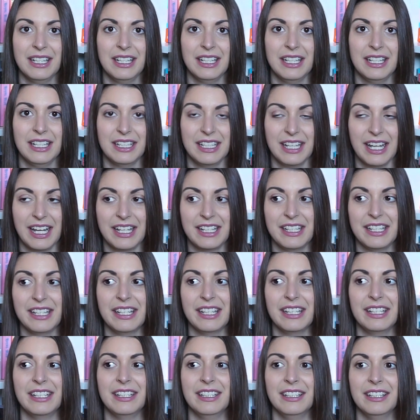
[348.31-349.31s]
it
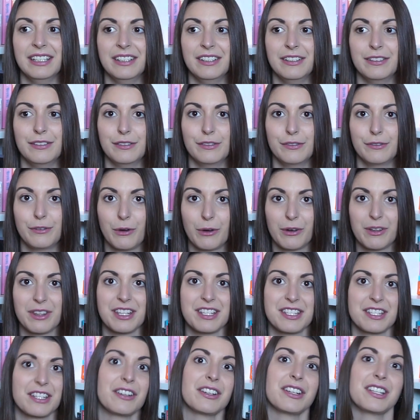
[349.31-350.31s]
ended for the
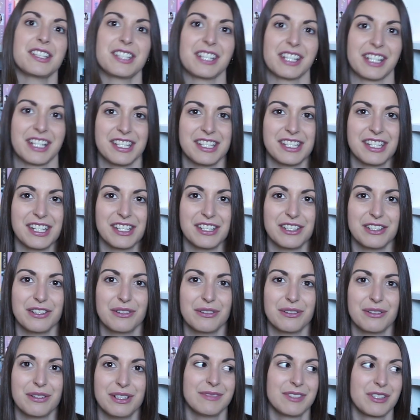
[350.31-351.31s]
series to
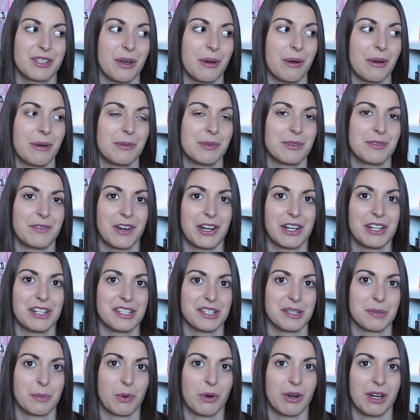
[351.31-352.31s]
continue. So it was very
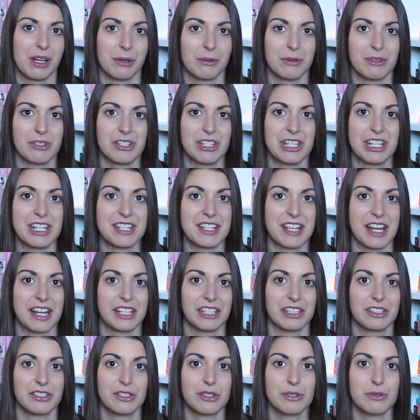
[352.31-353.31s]
disappointing when she
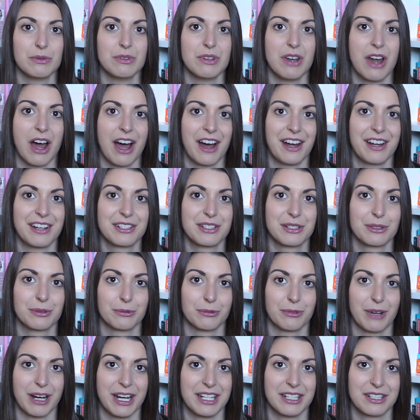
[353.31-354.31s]
decided to not
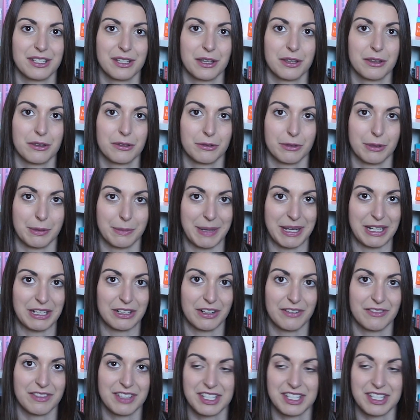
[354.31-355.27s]
write the remainder of the